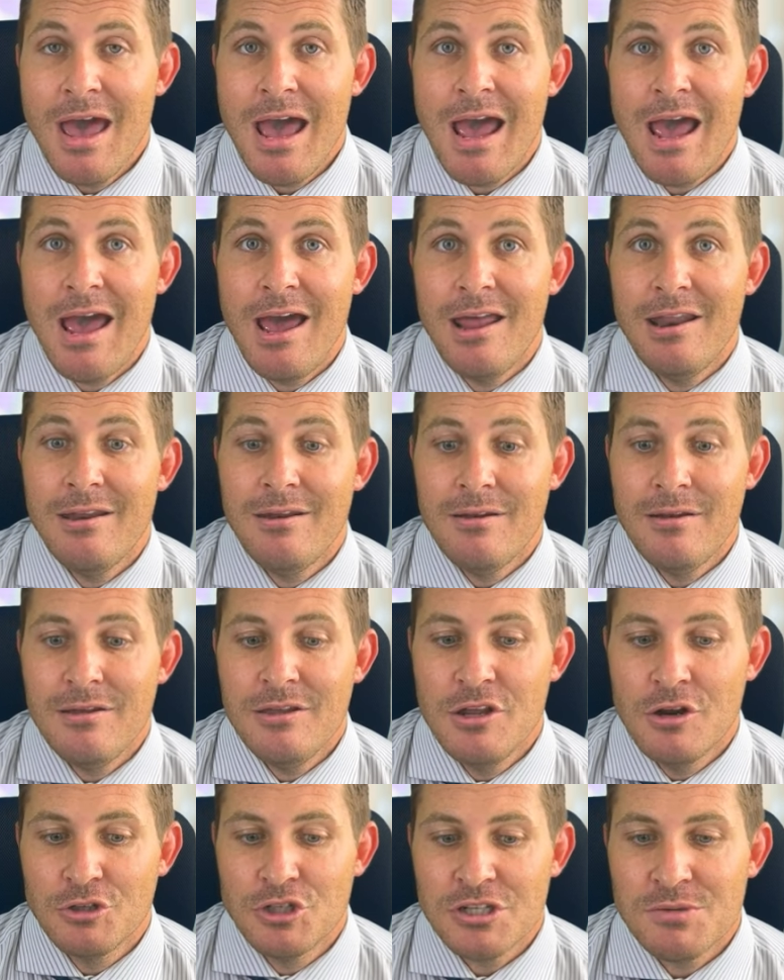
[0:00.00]
And,
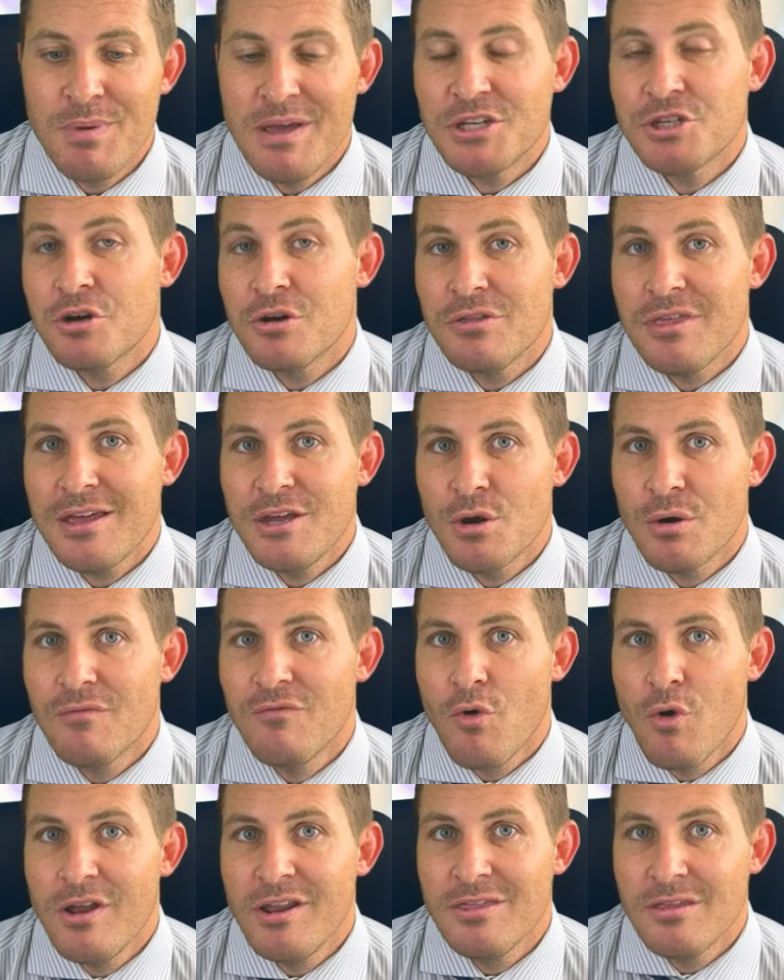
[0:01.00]
you know, just make sure that you're
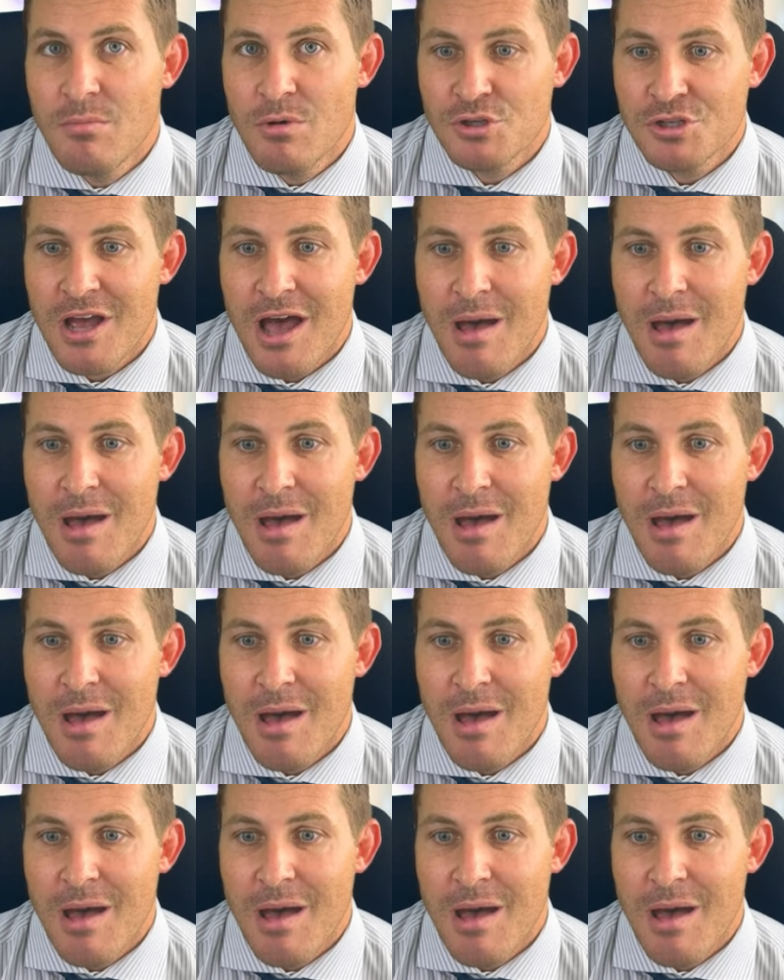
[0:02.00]
avoiding the most